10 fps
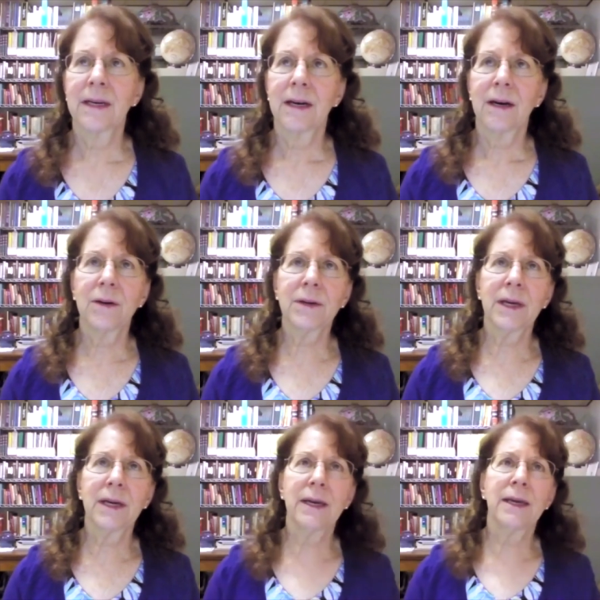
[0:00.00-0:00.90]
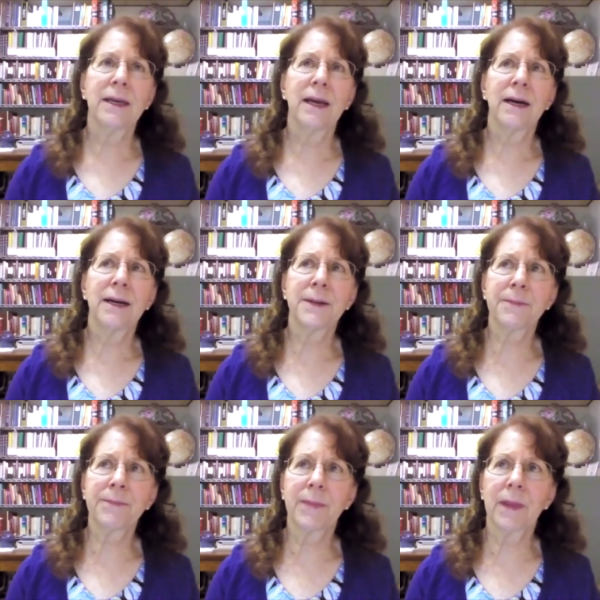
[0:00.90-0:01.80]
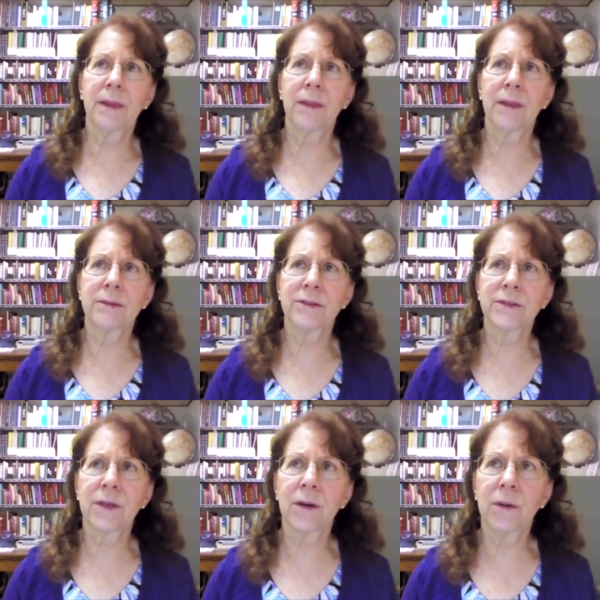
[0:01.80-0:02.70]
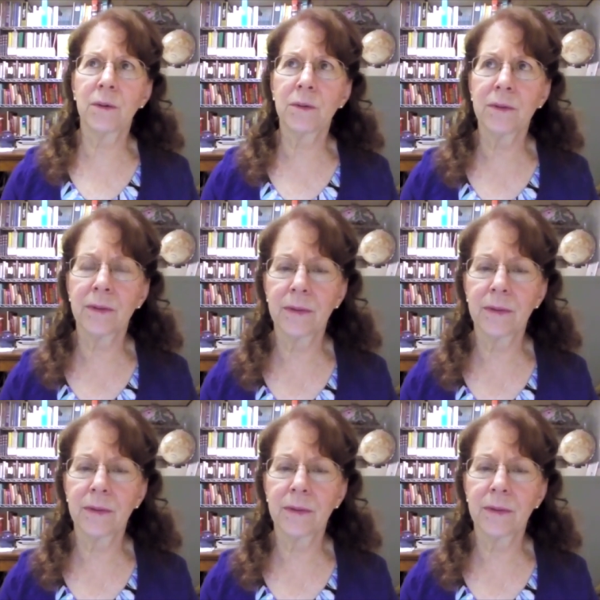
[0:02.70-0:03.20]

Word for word: Okay. Um, so,